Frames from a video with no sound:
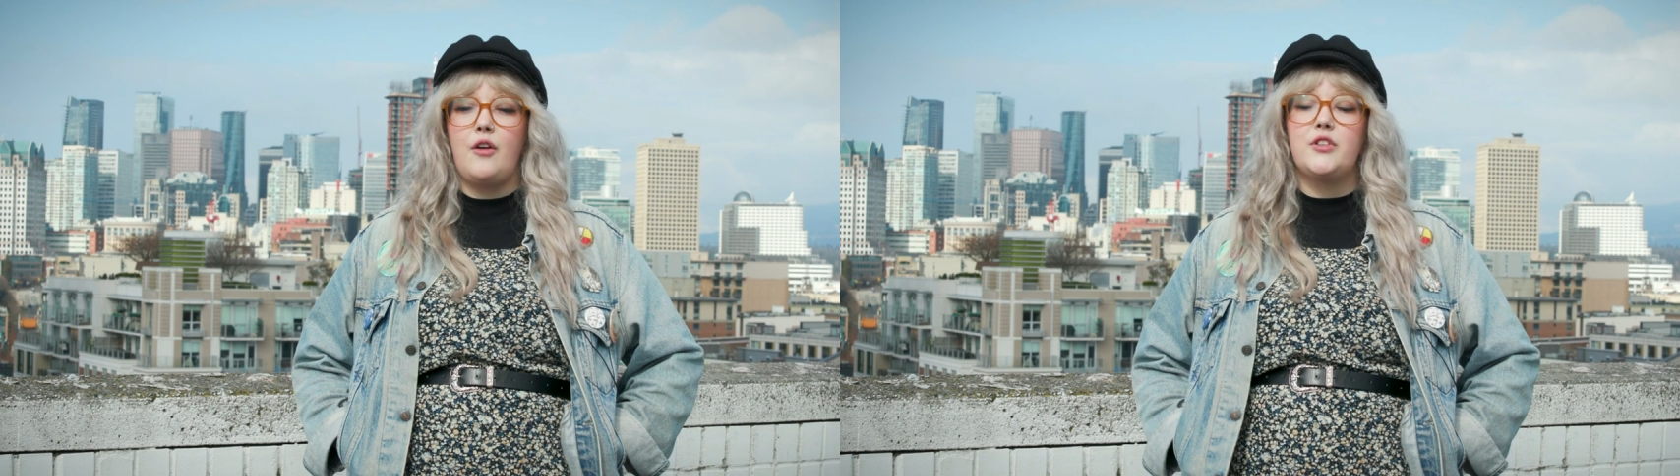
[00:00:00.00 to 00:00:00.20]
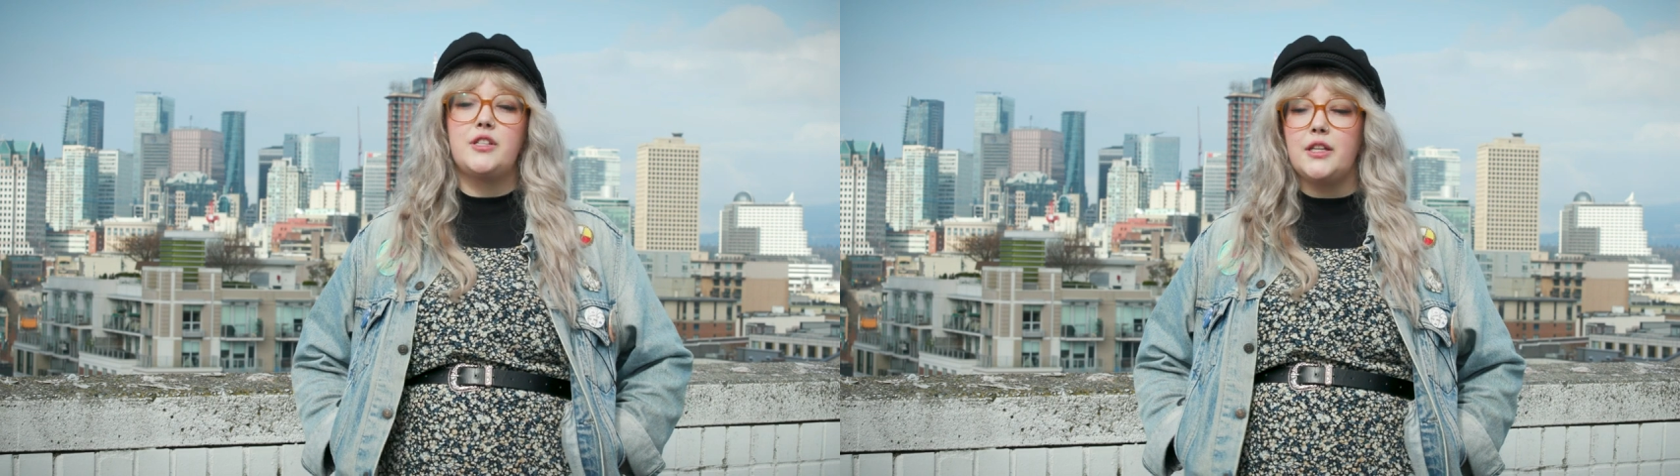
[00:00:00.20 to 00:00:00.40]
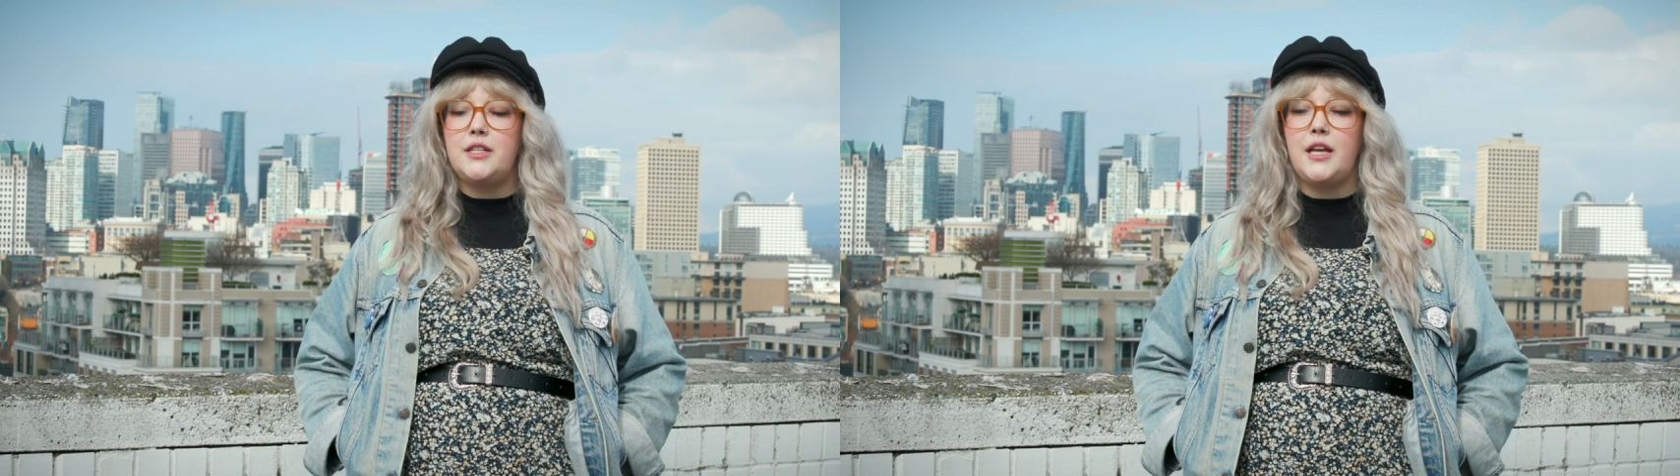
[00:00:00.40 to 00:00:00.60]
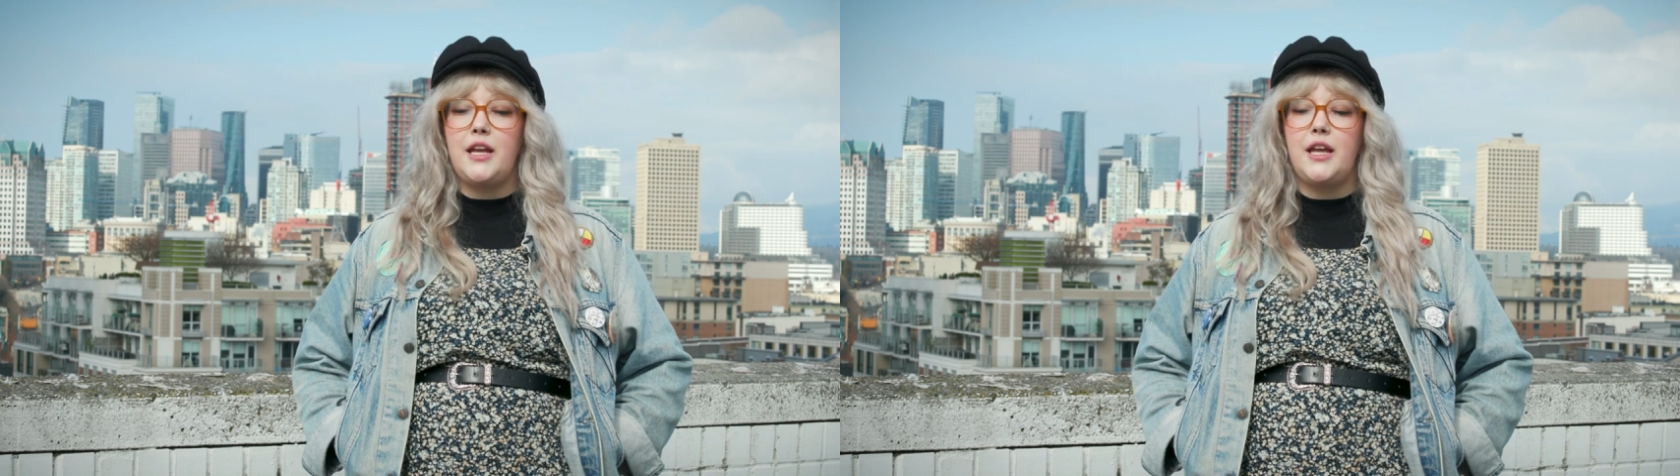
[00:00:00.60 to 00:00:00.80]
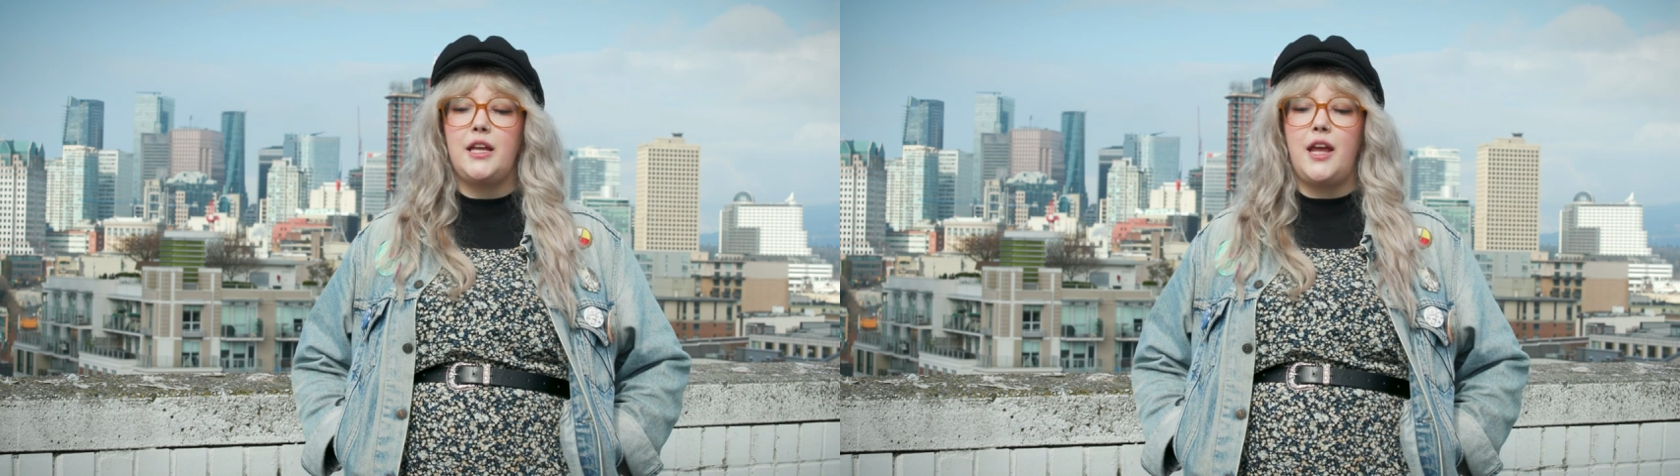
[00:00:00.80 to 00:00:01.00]

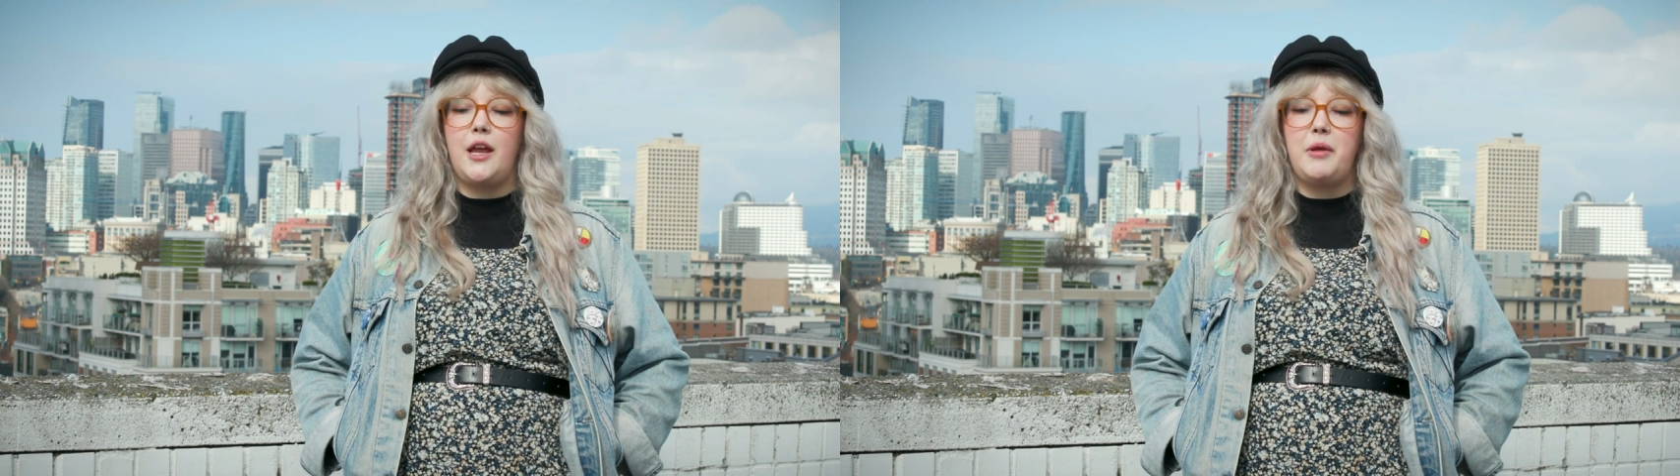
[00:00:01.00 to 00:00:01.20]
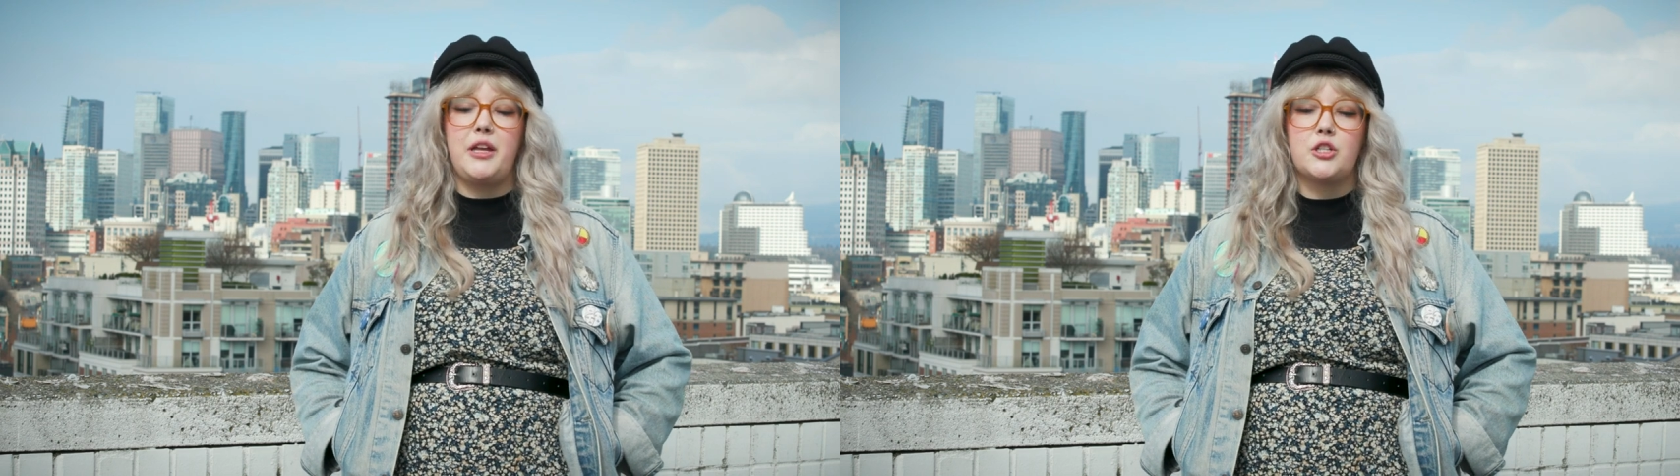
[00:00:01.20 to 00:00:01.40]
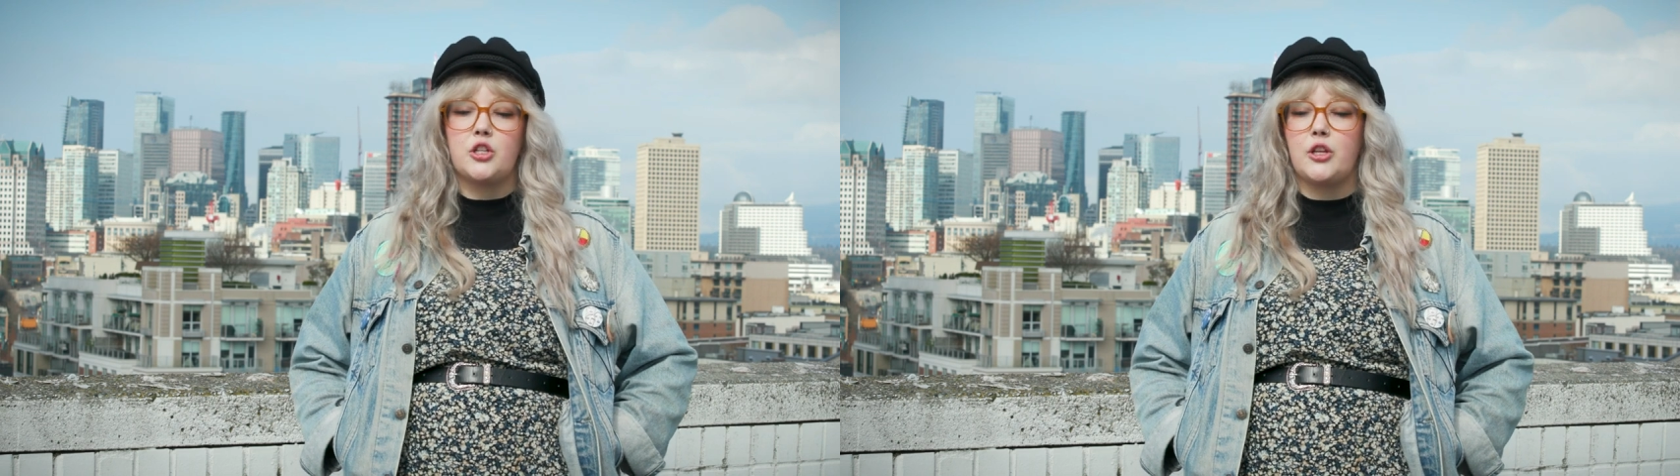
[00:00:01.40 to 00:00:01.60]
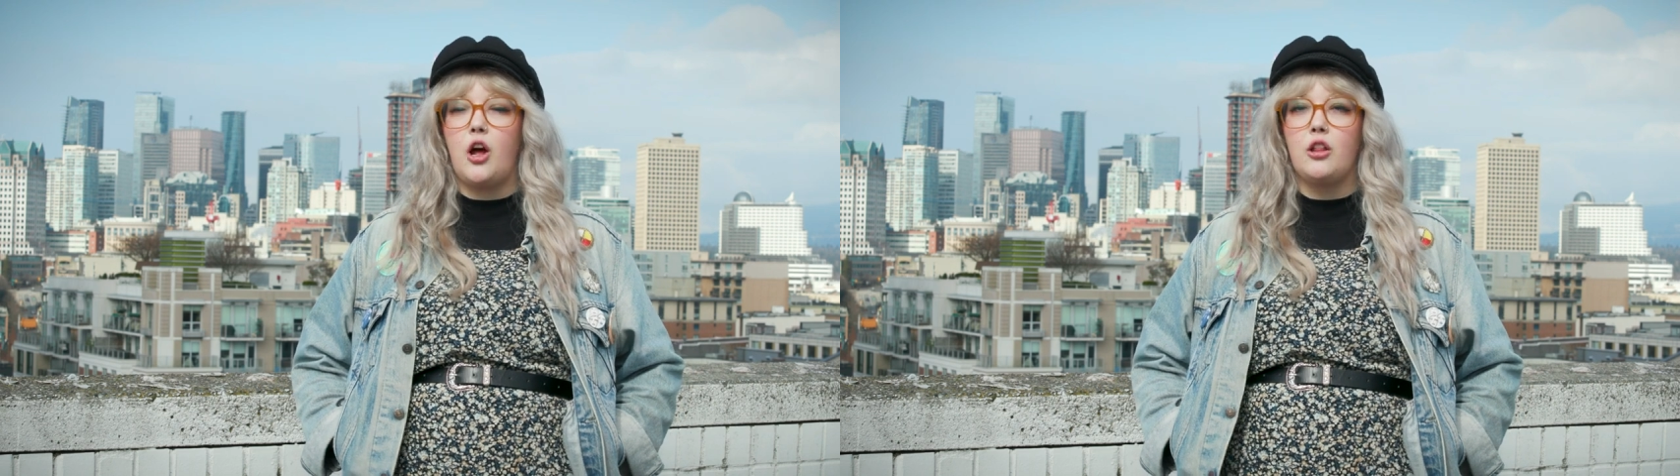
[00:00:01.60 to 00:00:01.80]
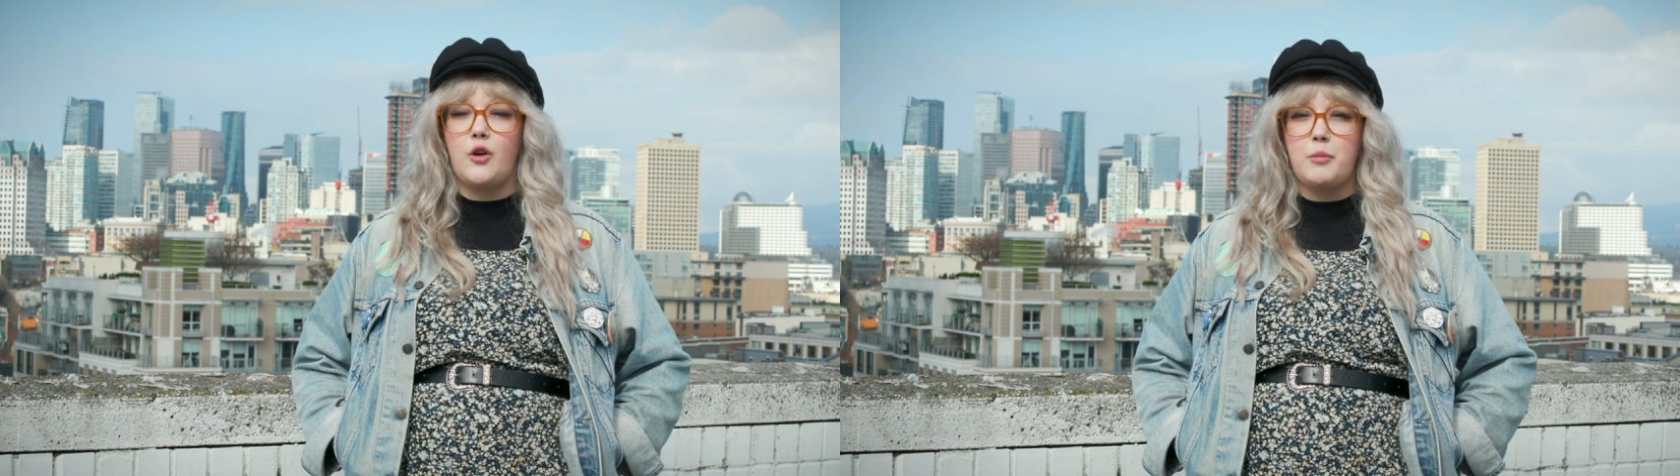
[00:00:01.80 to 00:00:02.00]
facilitating and making sure that all of